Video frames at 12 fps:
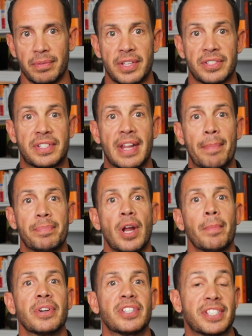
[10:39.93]
Step
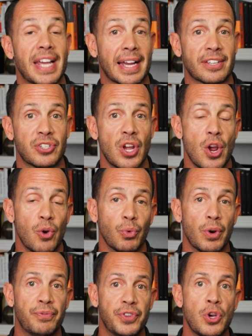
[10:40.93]
number 6,
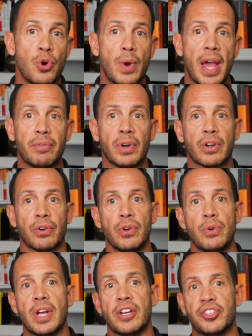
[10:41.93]
review and
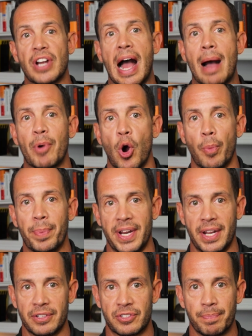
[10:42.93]
recruit job
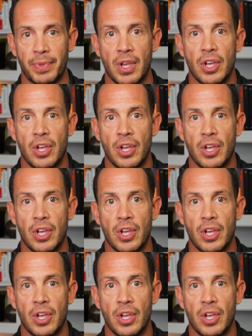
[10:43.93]
openings.